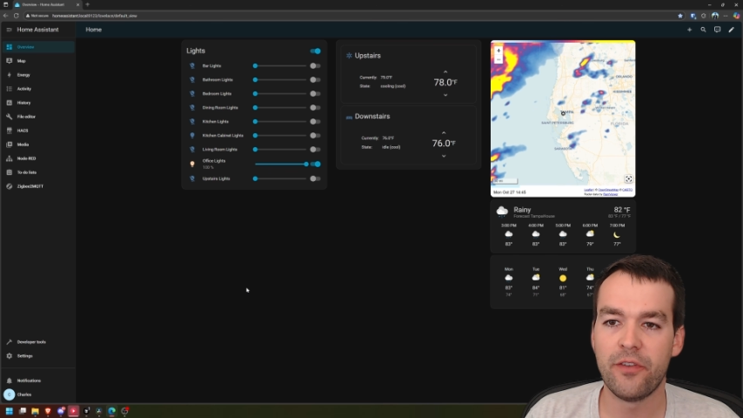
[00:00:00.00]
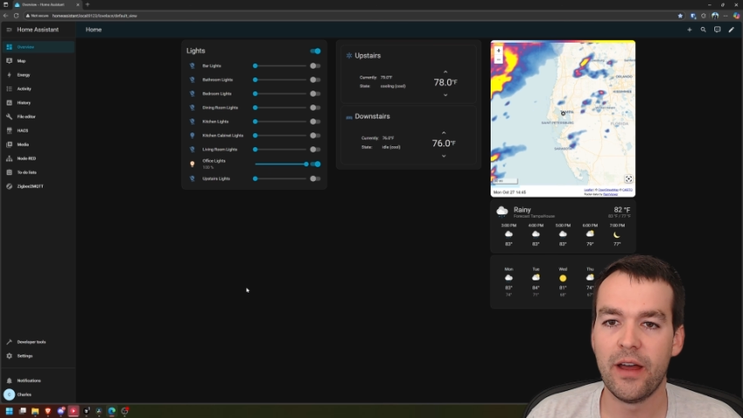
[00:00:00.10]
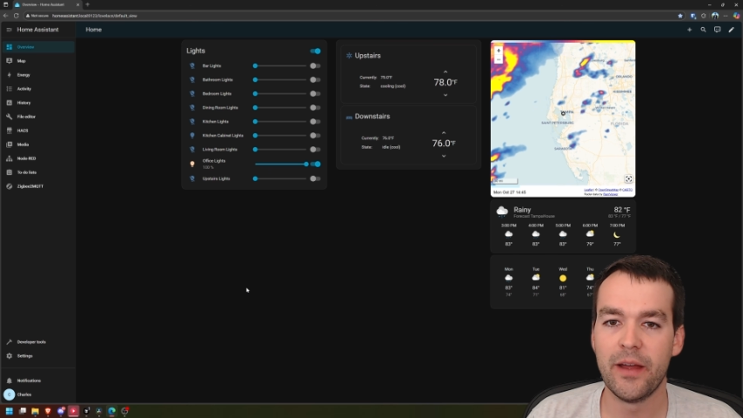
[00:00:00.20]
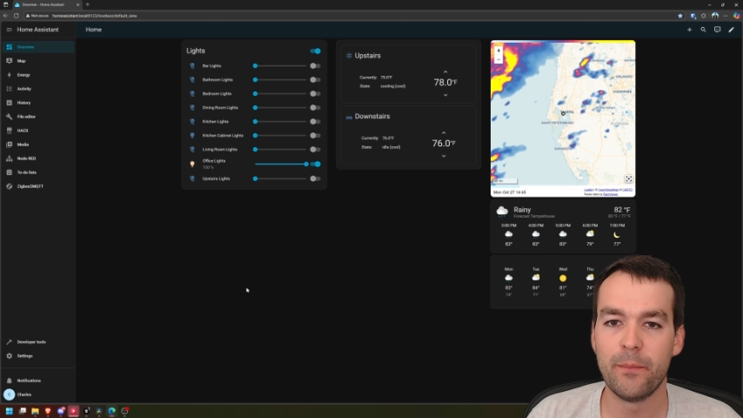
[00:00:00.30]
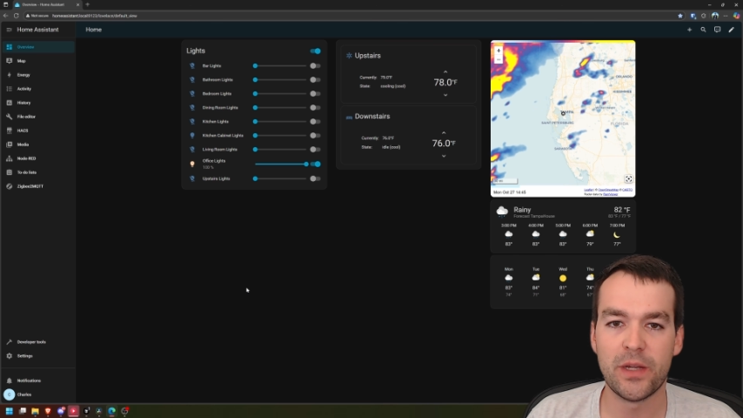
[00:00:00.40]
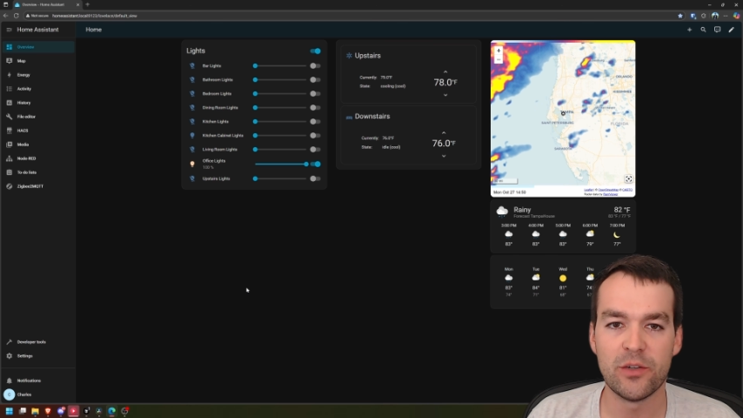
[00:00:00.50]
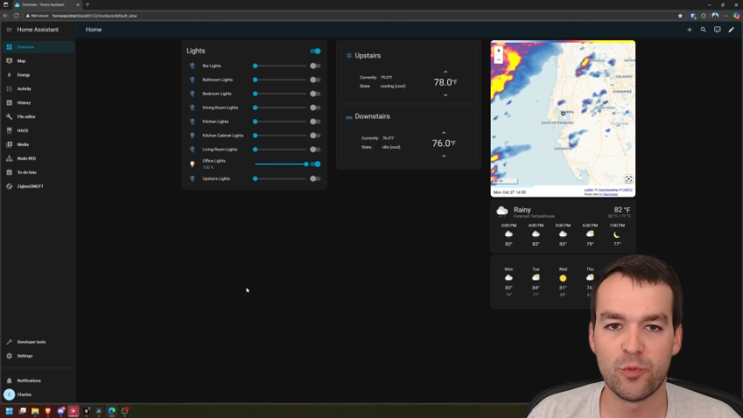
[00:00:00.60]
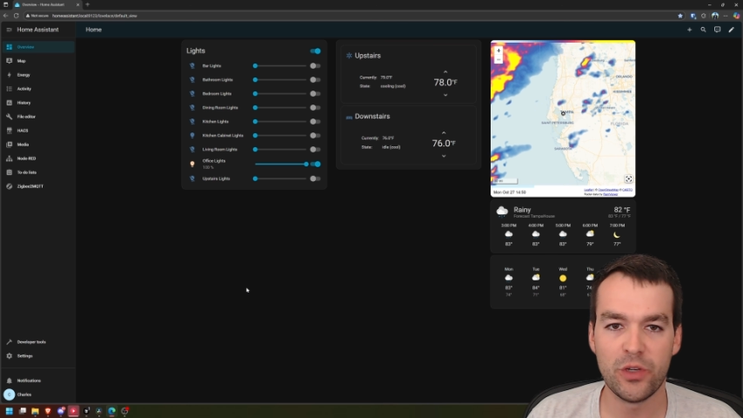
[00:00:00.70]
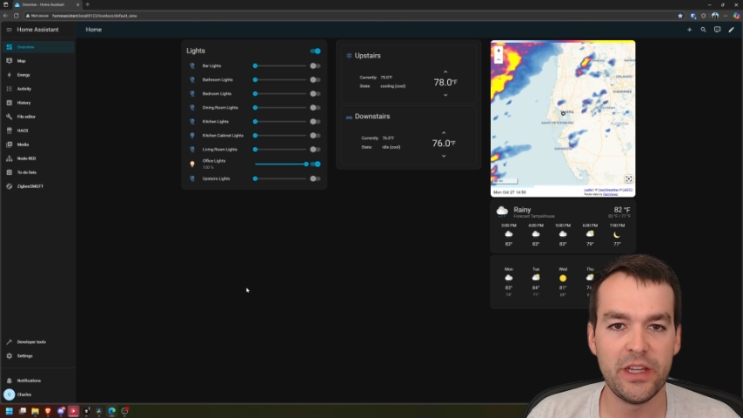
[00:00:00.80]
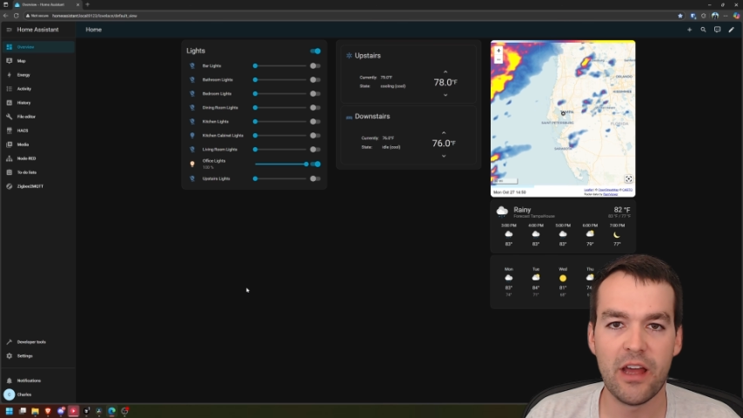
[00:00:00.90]
I'm going to
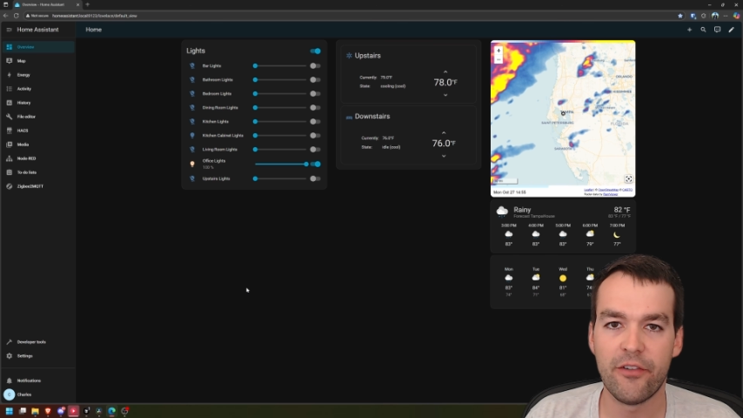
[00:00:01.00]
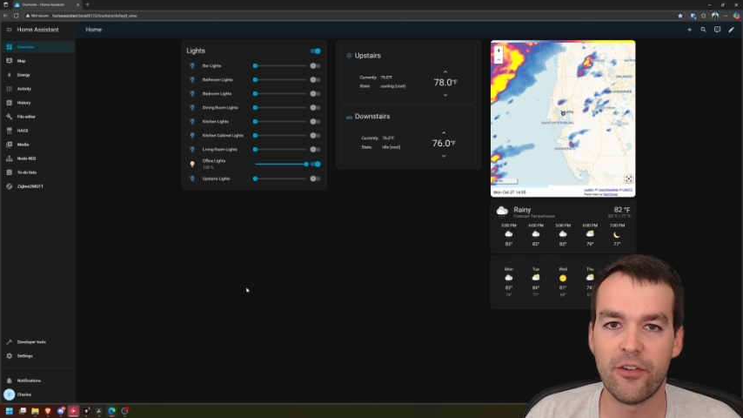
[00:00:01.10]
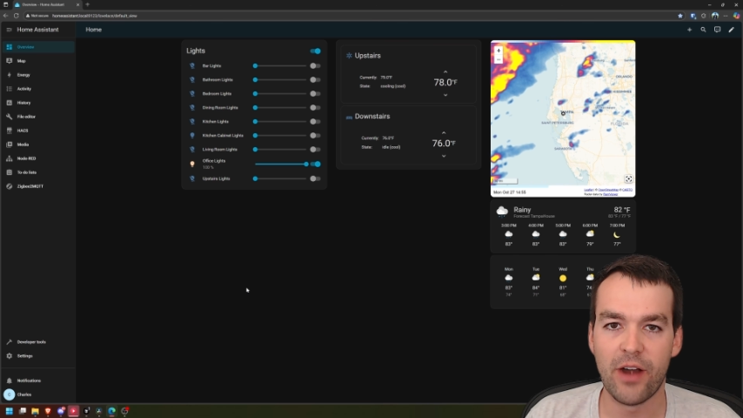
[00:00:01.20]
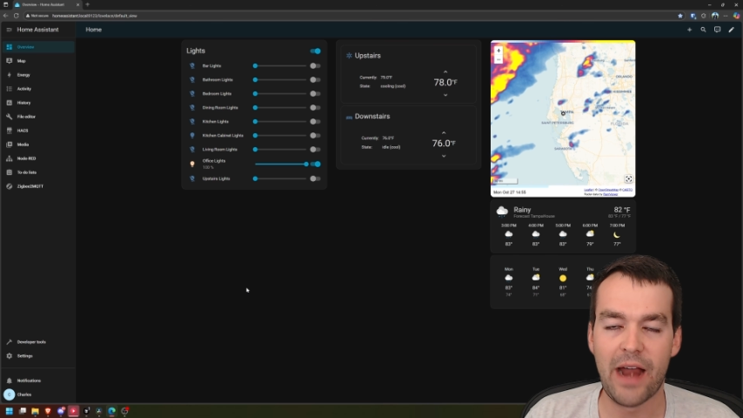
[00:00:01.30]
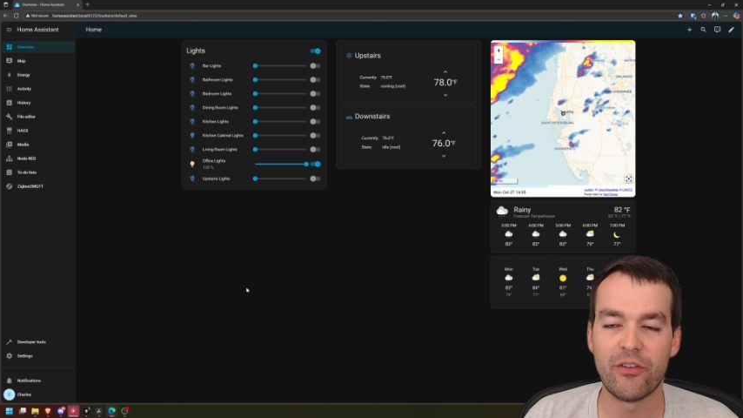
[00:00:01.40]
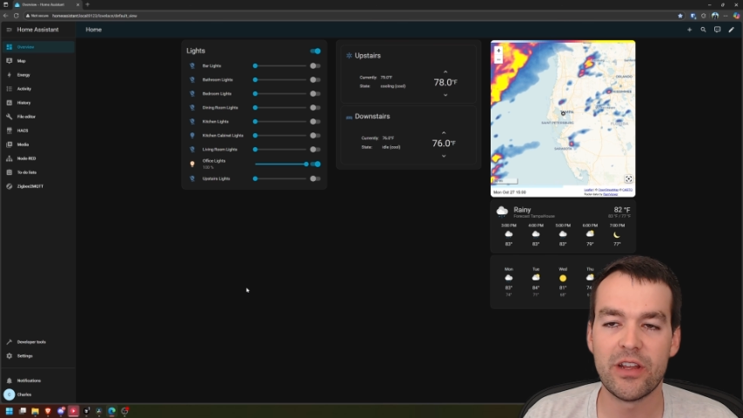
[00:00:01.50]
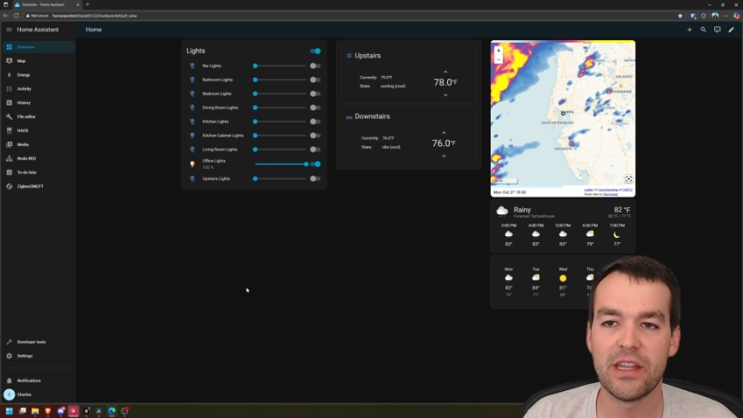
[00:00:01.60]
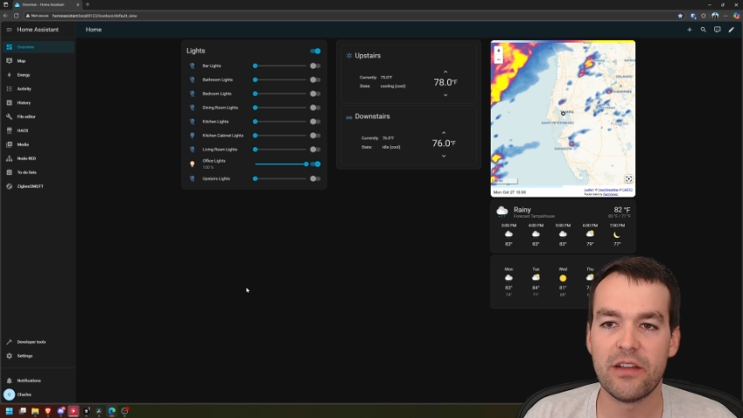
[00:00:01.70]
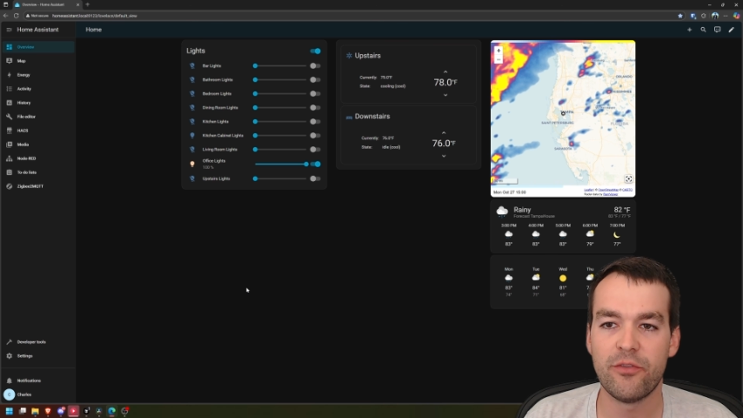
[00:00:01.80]
really cover everything